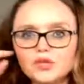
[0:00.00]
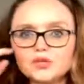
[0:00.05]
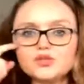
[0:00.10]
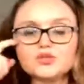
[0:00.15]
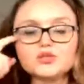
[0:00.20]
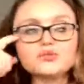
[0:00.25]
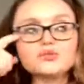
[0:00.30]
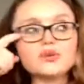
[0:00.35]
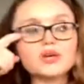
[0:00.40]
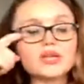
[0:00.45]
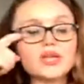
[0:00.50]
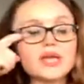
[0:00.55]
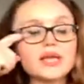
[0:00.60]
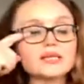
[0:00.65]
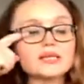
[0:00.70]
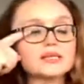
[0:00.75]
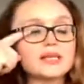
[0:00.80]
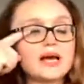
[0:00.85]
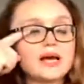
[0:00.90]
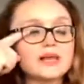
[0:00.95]
do a
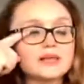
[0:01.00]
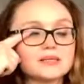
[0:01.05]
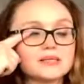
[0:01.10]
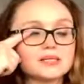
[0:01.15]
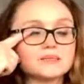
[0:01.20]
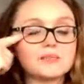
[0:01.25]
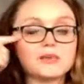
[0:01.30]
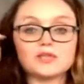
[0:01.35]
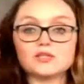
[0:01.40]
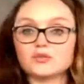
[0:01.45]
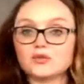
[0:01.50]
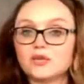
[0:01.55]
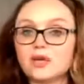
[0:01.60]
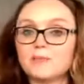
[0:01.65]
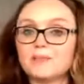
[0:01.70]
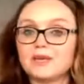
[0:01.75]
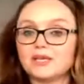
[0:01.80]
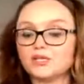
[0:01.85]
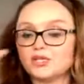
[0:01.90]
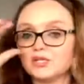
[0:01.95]
gait analysis based on
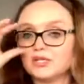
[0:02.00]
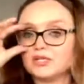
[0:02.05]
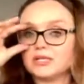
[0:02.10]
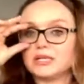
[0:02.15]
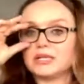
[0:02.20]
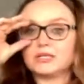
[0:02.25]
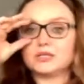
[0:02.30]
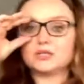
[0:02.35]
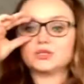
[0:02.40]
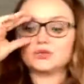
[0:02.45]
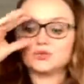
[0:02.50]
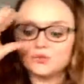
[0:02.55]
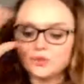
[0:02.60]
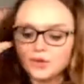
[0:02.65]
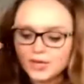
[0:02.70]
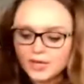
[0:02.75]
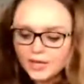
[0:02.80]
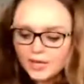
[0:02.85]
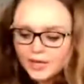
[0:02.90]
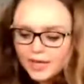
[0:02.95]
that patient's needs. So
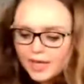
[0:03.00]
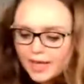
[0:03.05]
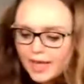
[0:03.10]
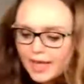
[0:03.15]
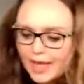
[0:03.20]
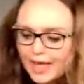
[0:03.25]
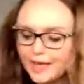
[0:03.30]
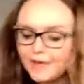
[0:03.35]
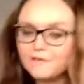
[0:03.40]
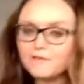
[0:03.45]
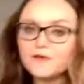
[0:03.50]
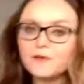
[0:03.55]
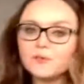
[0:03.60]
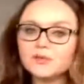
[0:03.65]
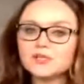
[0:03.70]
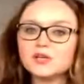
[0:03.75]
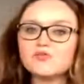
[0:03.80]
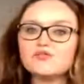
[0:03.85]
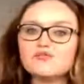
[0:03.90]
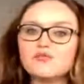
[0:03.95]
if it
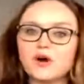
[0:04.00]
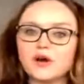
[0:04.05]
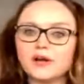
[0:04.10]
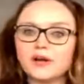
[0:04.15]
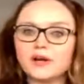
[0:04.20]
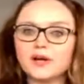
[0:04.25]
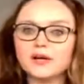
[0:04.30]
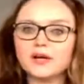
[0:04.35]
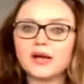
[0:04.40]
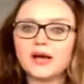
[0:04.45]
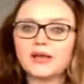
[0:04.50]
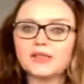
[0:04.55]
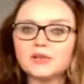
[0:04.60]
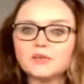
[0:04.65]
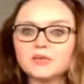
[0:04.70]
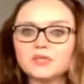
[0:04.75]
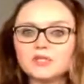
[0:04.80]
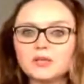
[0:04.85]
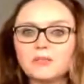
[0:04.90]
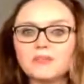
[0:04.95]
was a runner and there
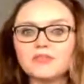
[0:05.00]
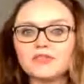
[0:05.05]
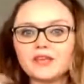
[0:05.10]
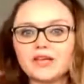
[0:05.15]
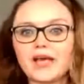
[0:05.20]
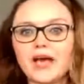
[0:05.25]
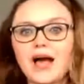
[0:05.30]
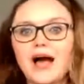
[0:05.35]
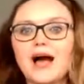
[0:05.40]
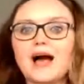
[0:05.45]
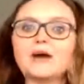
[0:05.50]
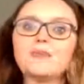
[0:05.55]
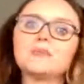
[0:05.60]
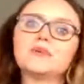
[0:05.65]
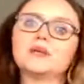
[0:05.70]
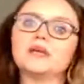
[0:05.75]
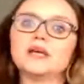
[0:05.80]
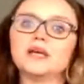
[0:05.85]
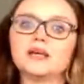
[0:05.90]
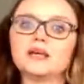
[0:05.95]
was something
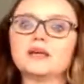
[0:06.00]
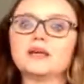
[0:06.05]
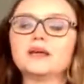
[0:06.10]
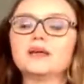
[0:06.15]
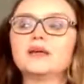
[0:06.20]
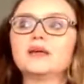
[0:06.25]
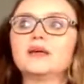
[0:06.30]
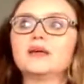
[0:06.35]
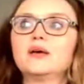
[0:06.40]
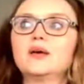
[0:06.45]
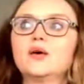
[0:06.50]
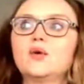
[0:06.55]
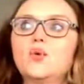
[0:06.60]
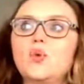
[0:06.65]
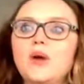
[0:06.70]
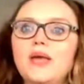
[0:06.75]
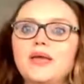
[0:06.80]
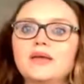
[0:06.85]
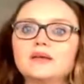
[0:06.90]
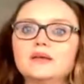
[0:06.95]
happening
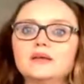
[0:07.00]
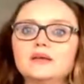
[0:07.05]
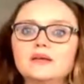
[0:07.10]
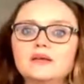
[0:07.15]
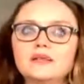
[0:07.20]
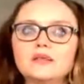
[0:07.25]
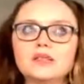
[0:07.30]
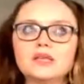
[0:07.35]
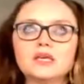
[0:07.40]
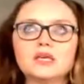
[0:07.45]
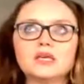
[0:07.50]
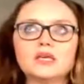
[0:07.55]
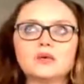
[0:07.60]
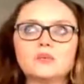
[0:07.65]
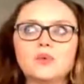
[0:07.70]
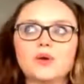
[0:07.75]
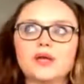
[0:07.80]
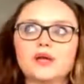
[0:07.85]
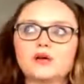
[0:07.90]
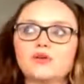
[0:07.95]
when they
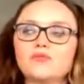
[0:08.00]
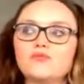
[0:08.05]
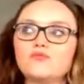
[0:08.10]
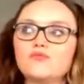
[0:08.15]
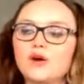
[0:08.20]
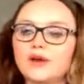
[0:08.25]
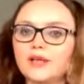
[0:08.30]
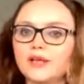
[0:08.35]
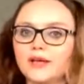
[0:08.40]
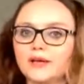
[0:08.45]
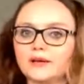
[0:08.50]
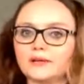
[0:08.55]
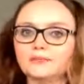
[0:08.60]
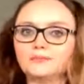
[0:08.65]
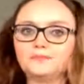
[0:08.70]
were running,